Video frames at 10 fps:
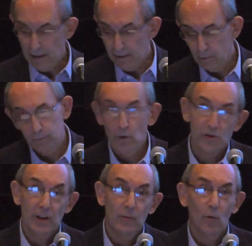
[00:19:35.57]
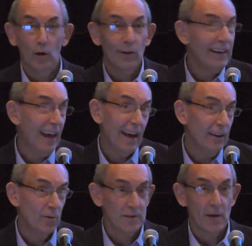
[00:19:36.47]
in a regime where we can't
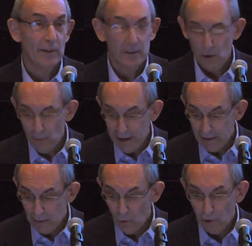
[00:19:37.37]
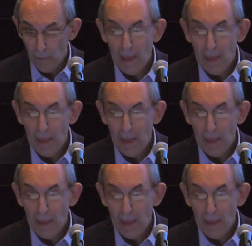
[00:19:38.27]
use eminent domain anymore.